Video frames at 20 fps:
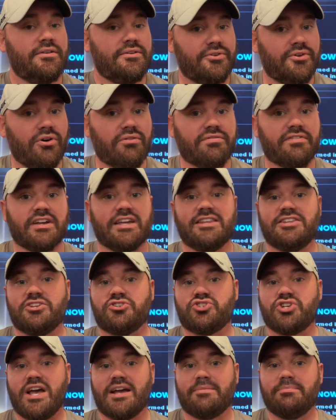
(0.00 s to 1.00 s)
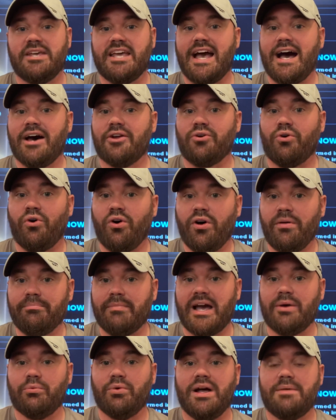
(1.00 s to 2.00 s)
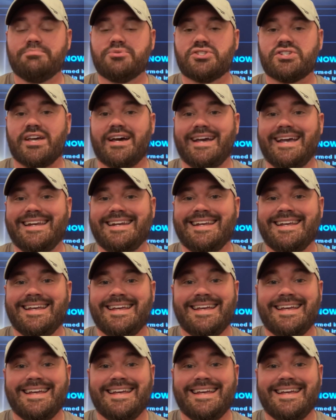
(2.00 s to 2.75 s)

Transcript: don't forget to check me out on my website